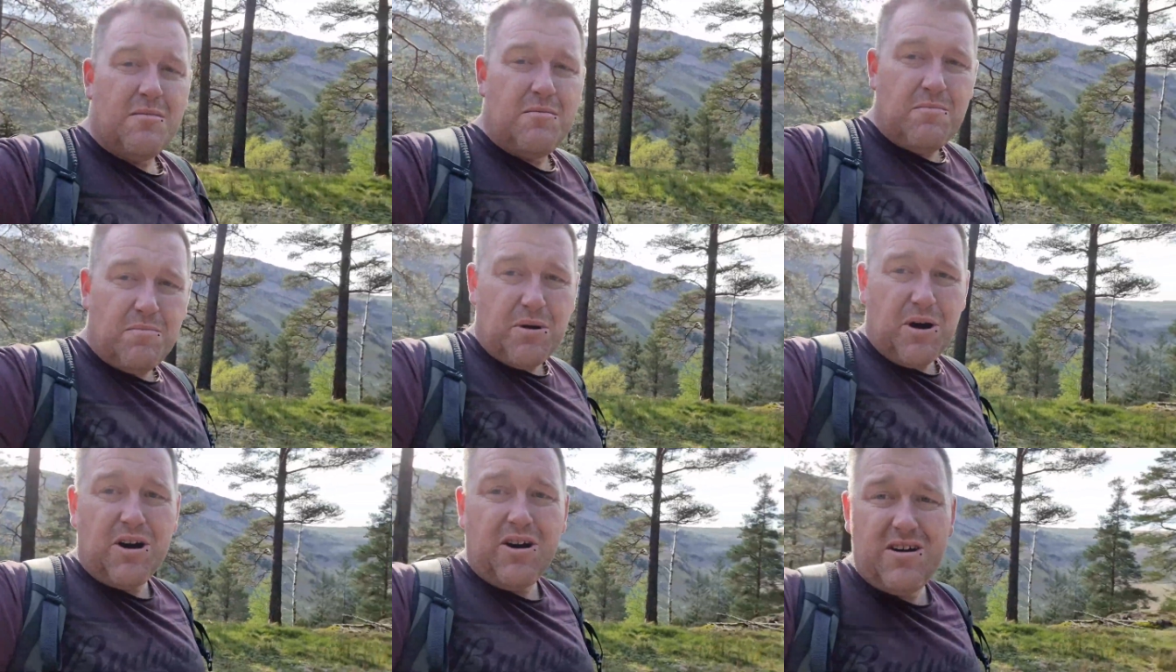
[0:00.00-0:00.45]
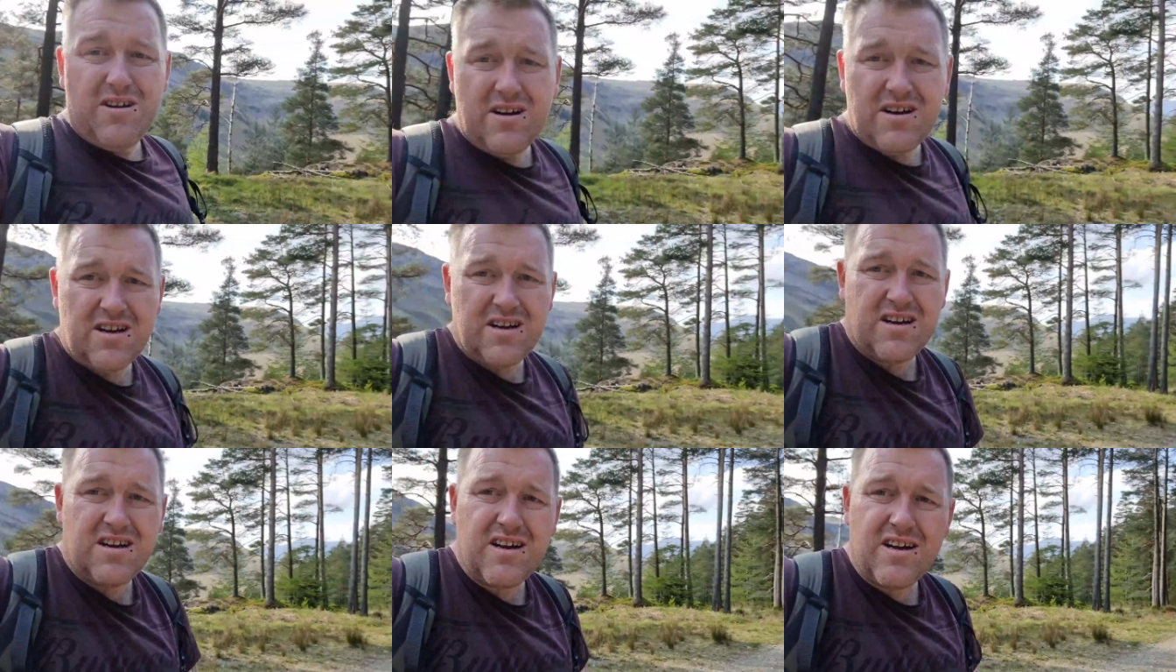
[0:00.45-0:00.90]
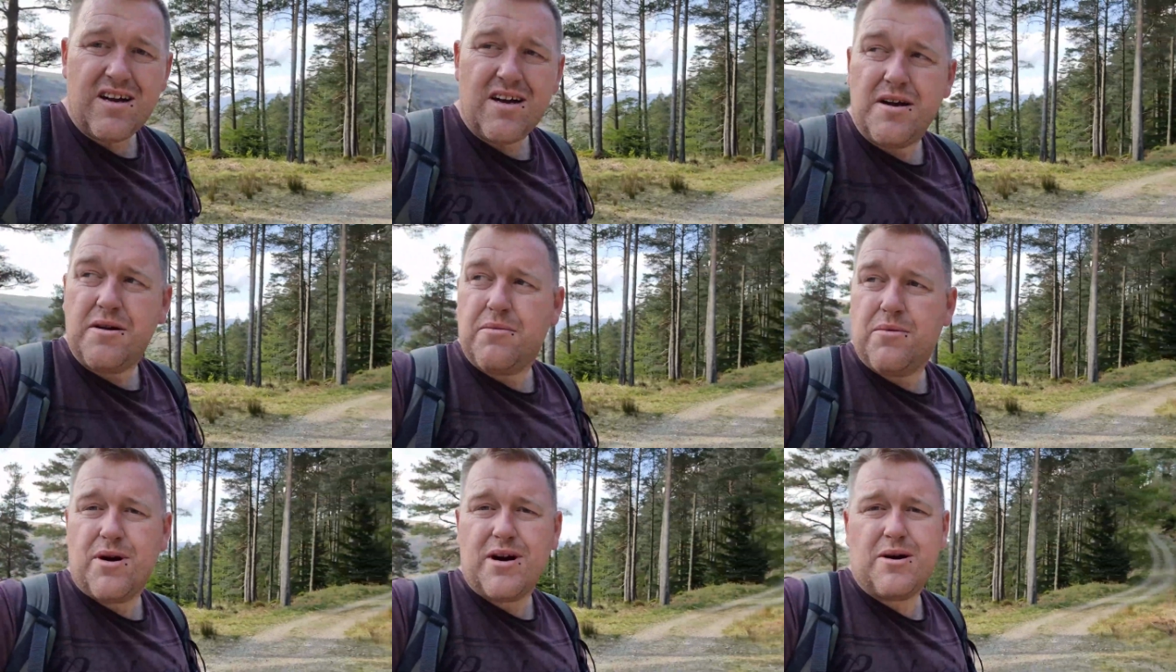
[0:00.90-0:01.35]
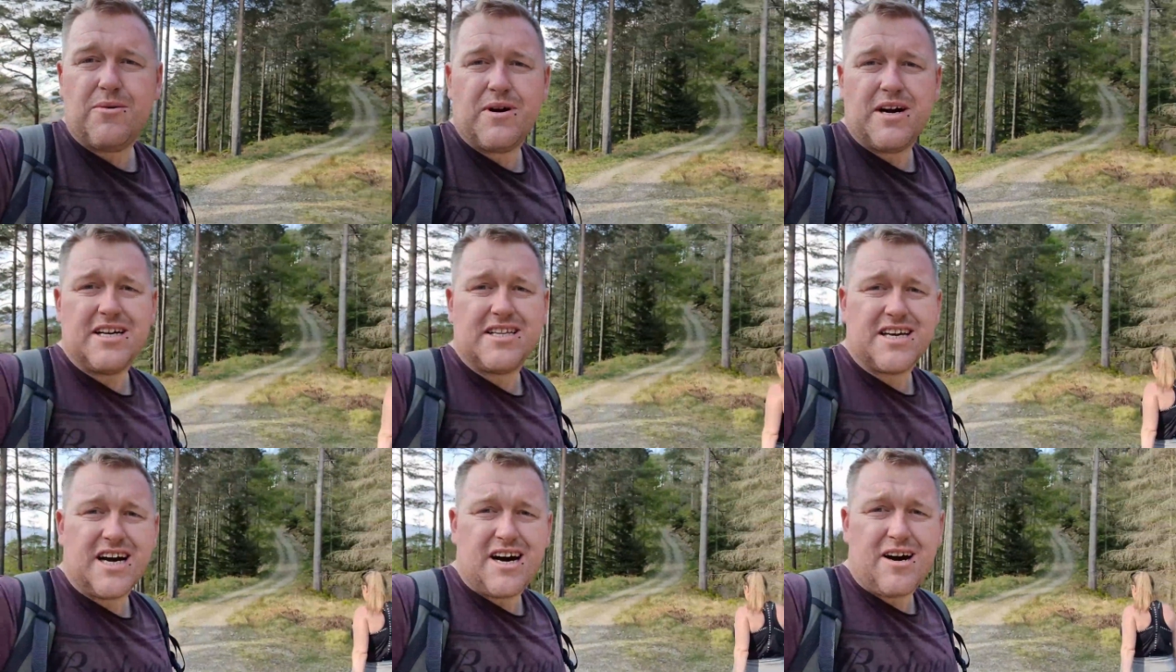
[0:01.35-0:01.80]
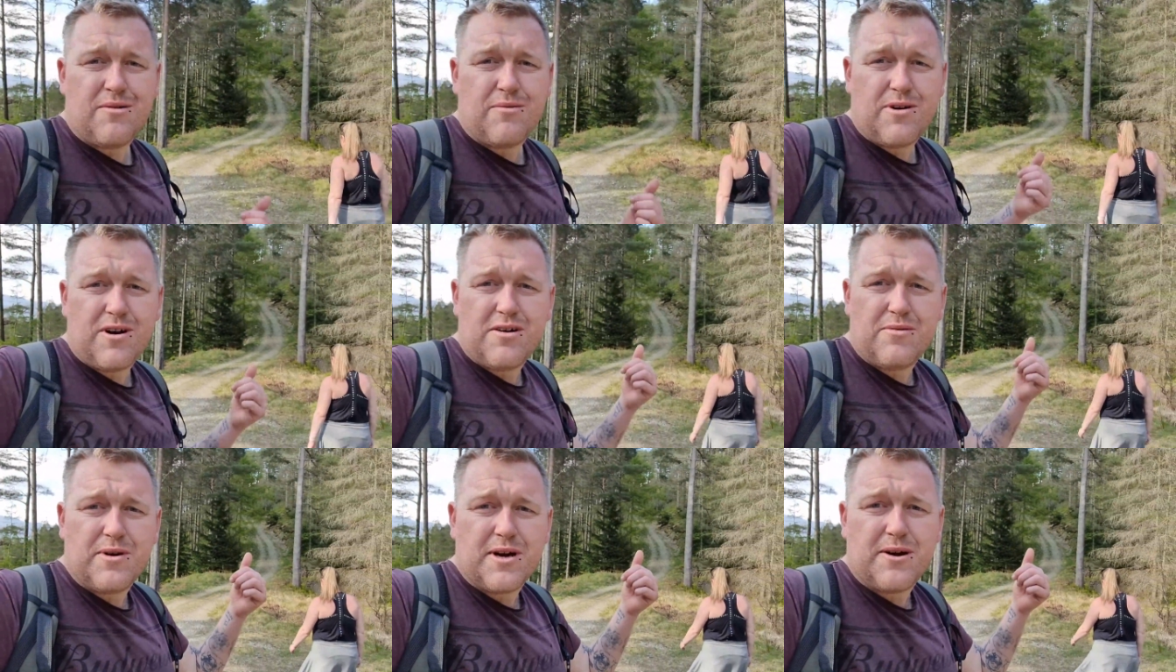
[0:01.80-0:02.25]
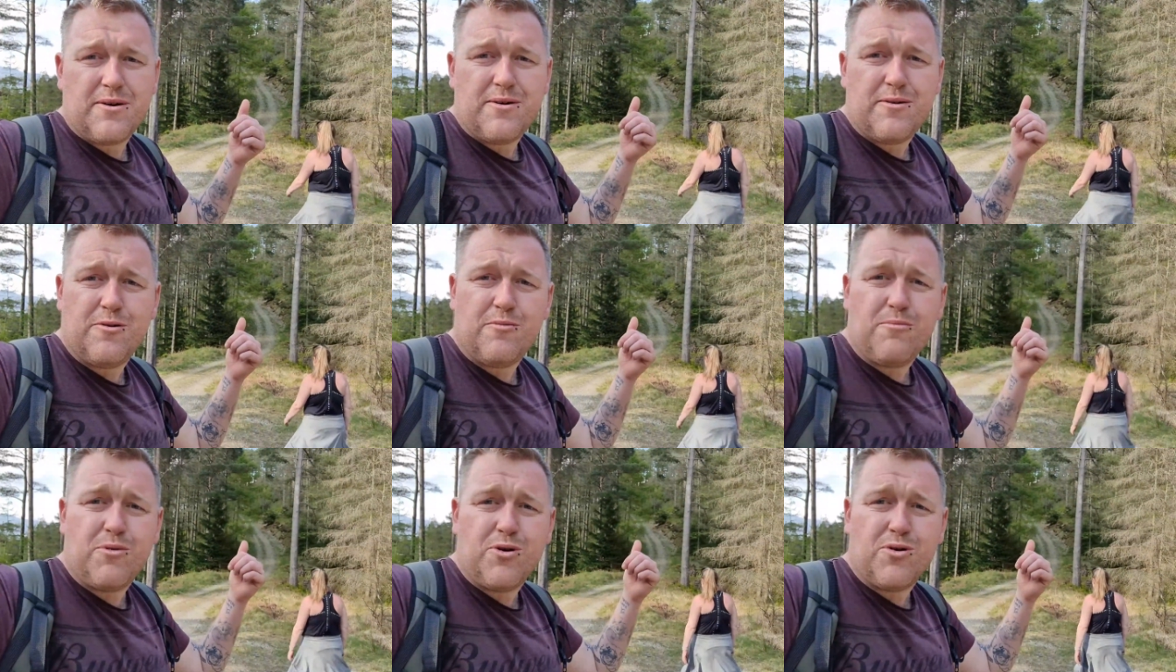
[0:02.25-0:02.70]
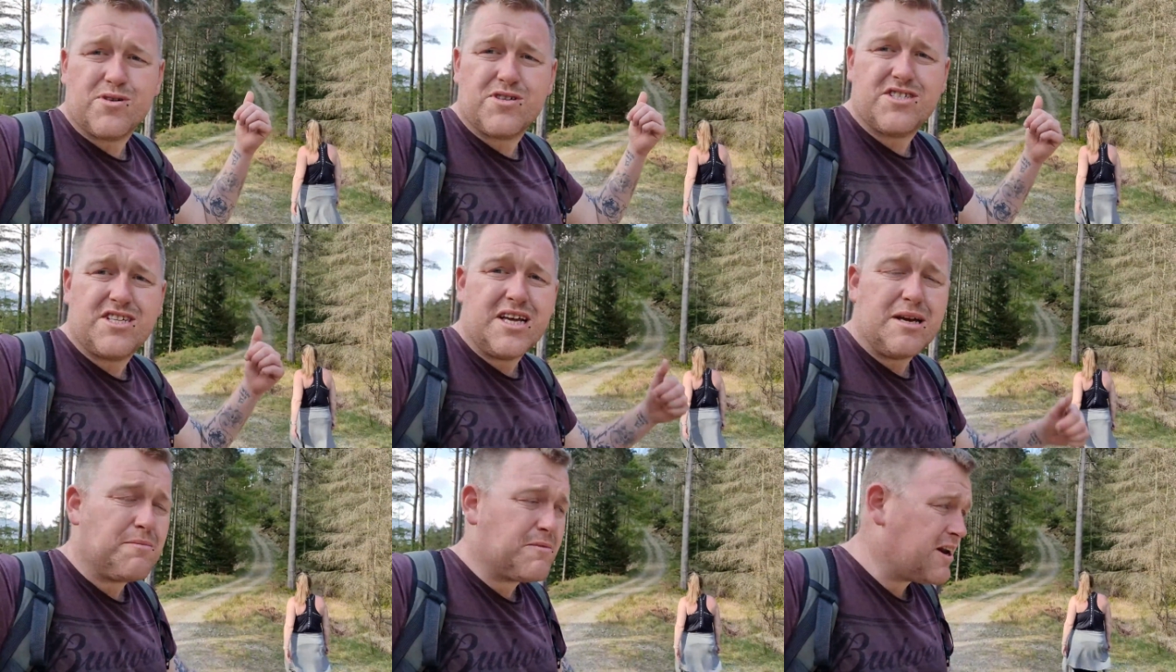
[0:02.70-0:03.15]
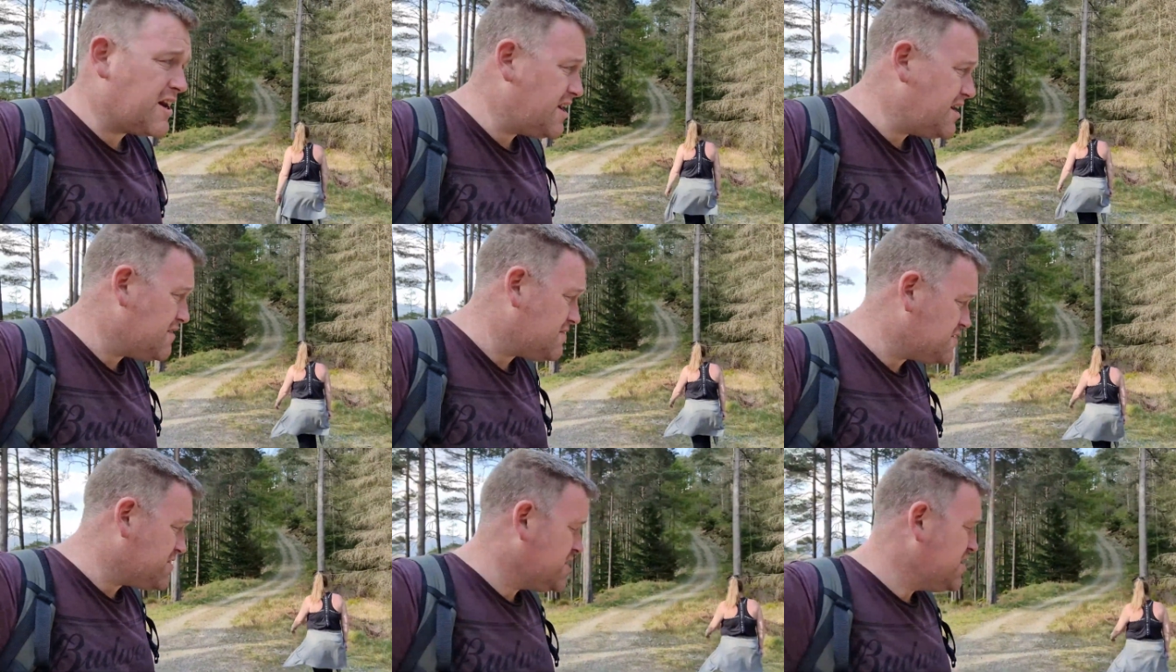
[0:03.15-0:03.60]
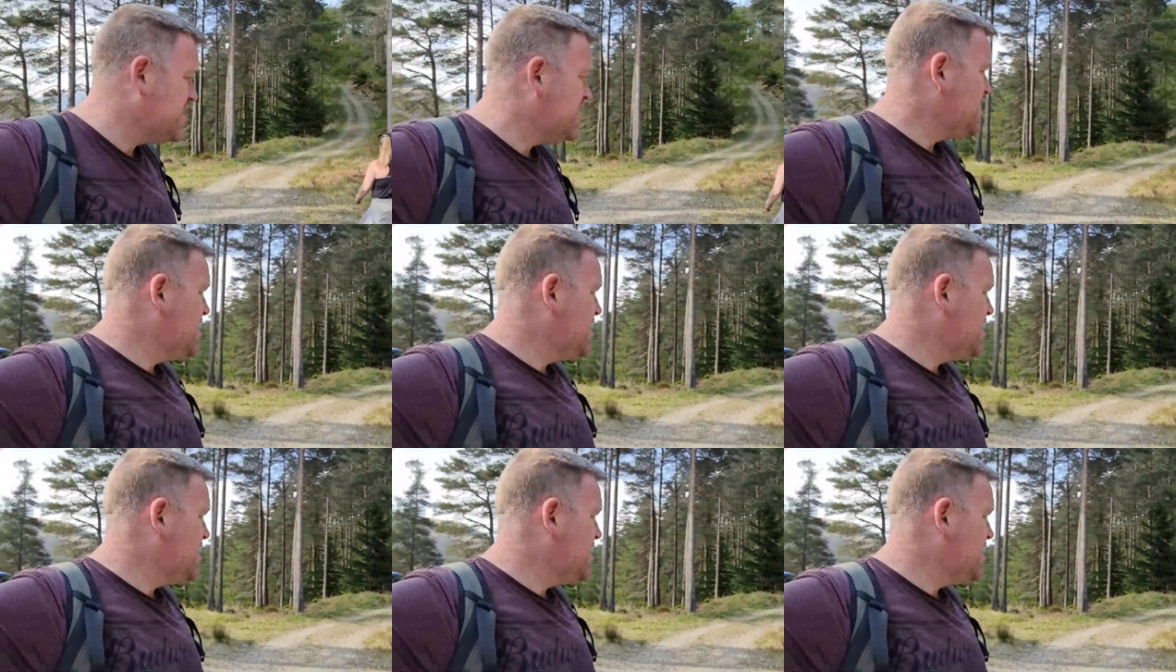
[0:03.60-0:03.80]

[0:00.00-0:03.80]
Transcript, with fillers: But we're on our way down. Why are we going up more steep cliffs?